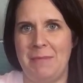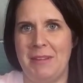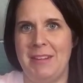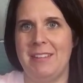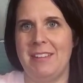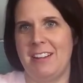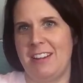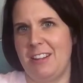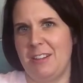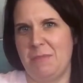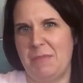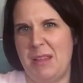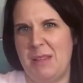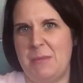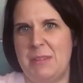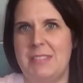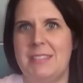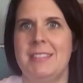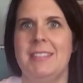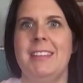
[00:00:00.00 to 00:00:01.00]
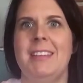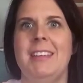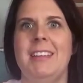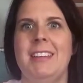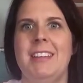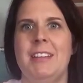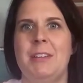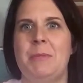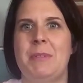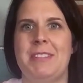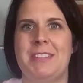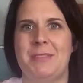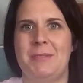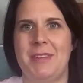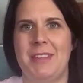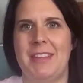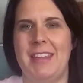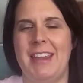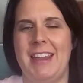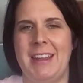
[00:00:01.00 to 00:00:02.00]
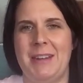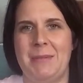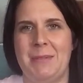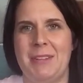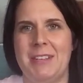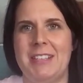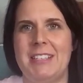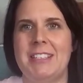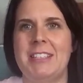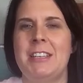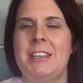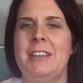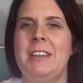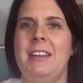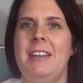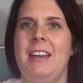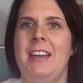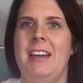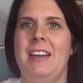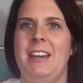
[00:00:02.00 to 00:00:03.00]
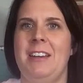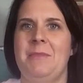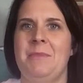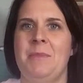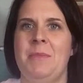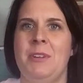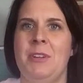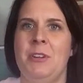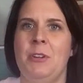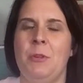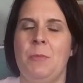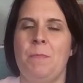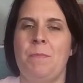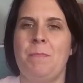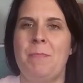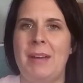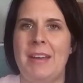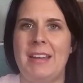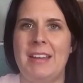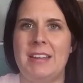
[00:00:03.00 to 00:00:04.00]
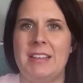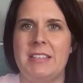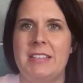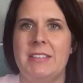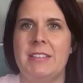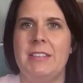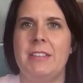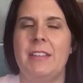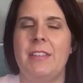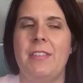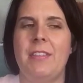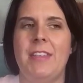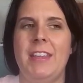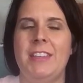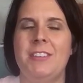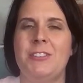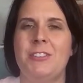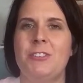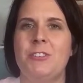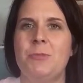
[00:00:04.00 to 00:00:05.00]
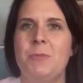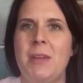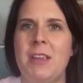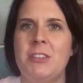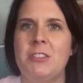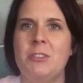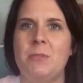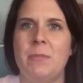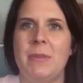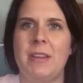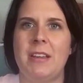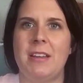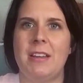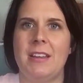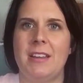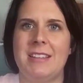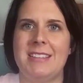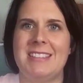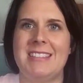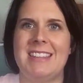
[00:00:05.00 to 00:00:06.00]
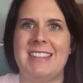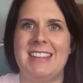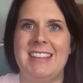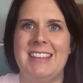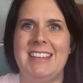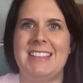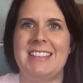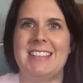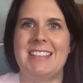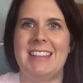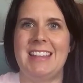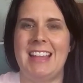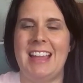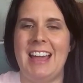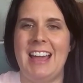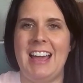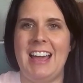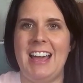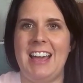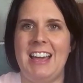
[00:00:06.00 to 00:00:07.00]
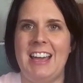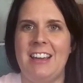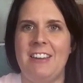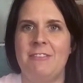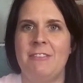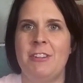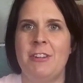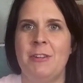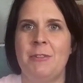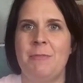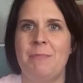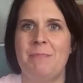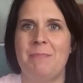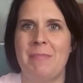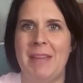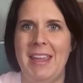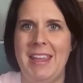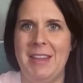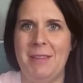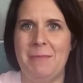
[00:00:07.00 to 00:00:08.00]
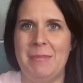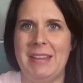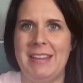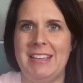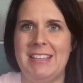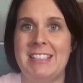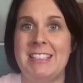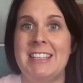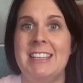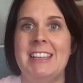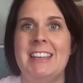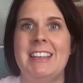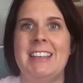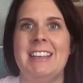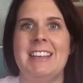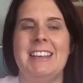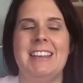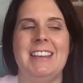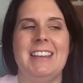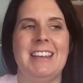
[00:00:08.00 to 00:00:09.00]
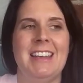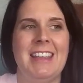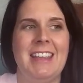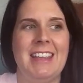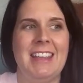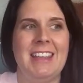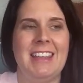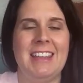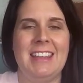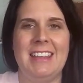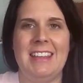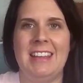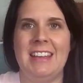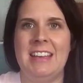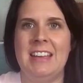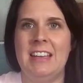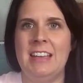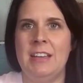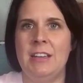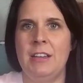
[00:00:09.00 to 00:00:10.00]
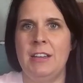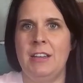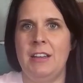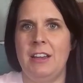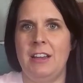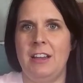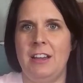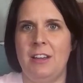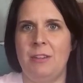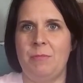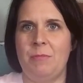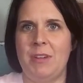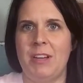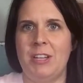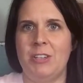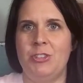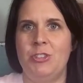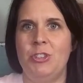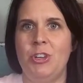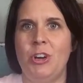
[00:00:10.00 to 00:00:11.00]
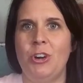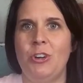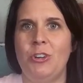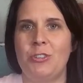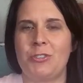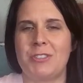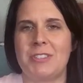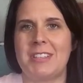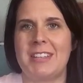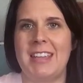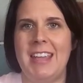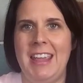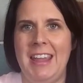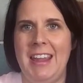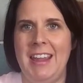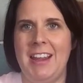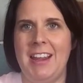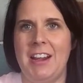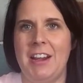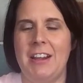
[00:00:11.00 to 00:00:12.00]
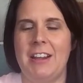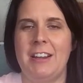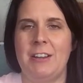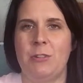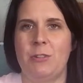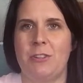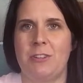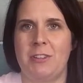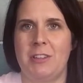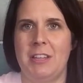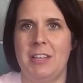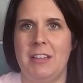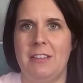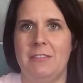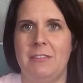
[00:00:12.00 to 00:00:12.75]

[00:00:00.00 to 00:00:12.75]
I call them babies, depends on what the animal is. Um, but these are special because these live babies need Um, adult care in order to live.